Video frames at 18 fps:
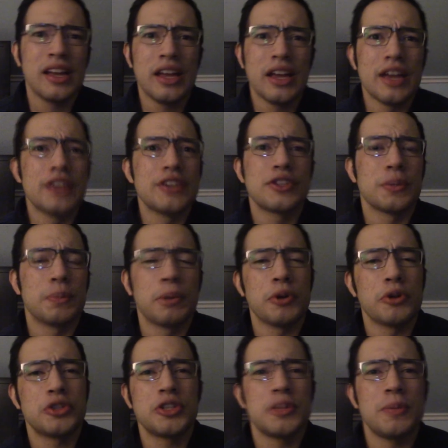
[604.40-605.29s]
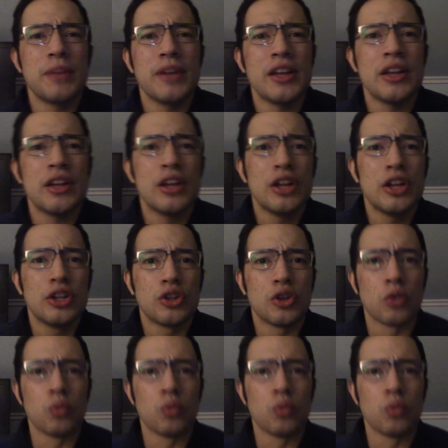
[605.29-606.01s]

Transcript: is supposed to be the